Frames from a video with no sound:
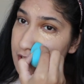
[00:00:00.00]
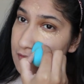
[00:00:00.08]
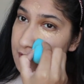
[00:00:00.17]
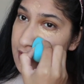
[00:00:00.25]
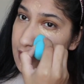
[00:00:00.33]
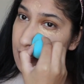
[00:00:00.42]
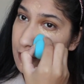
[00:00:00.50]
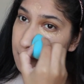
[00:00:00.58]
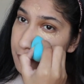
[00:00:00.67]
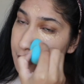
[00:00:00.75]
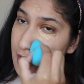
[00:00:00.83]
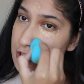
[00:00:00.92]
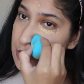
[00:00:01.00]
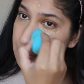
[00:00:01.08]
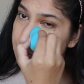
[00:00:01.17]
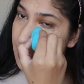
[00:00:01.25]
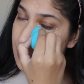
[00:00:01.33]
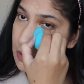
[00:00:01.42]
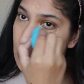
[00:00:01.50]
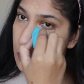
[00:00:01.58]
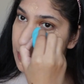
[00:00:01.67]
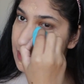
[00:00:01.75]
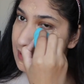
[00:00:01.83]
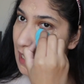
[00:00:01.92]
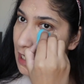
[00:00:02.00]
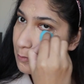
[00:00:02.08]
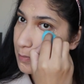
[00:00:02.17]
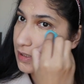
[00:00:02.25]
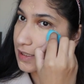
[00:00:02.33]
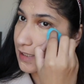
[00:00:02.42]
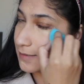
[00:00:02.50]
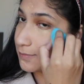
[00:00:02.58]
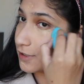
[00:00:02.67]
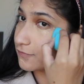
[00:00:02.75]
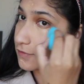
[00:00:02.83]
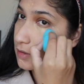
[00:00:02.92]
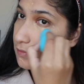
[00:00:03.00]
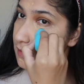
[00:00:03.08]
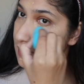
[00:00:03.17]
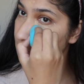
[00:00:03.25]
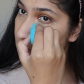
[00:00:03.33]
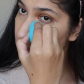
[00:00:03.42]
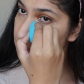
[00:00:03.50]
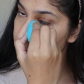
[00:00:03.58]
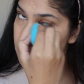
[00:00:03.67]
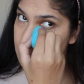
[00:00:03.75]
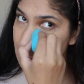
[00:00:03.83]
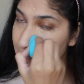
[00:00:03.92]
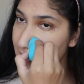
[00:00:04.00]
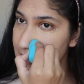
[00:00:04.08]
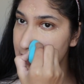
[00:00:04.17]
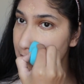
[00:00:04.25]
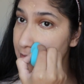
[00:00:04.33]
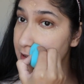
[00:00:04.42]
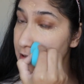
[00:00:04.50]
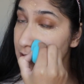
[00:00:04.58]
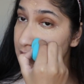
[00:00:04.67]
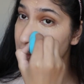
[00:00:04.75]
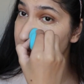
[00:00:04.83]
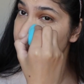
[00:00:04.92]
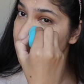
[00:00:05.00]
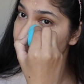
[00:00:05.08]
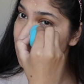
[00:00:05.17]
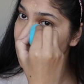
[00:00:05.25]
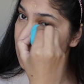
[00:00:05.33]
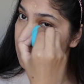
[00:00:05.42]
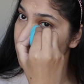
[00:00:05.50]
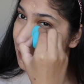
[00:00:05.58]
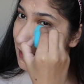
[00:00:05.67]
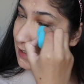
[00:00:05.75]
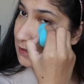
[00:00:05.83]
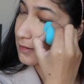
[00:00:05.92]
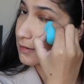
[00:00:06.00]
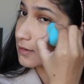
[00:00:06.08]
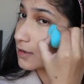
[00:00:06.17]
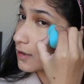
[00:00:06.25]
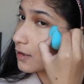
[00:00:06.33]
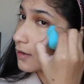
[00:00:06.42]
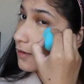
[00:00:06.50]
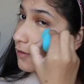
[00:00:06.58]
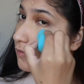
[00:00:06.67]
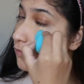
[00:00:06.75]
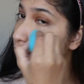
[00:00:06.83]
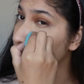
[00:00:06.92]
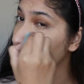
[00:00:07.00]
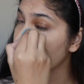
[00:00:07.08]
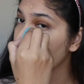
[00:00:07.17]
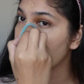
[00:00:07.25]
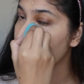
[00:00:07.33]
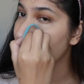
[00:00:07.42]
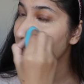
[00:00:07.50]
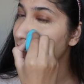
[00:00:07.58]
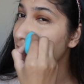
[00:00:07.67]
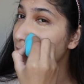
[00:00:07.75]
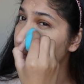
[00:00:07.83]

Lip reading: using a brush, you can do with that, but I prefer using a beauty blender because it really blends very well.